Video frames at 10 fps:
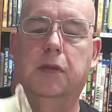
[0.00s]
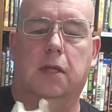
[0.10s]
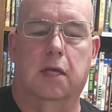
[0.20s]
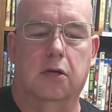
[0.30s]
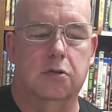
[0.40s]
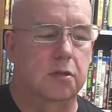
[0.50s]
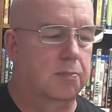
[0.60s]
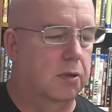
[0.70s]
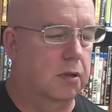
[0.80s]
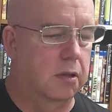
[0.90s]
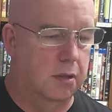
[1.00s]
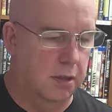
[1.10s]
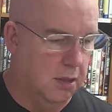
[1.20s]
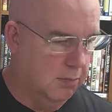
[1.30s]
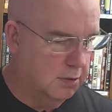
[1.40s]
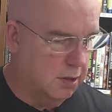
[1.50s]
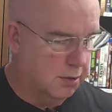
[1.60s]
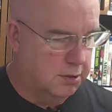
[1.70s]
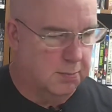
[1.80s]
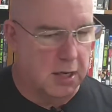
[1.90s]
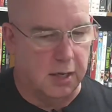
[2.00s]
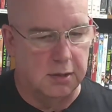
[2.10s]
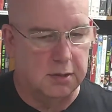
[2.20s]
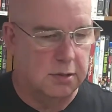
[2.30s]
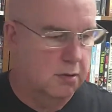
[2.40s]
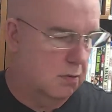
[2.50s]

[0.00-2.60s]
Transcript: they used to put the numbers on the spines,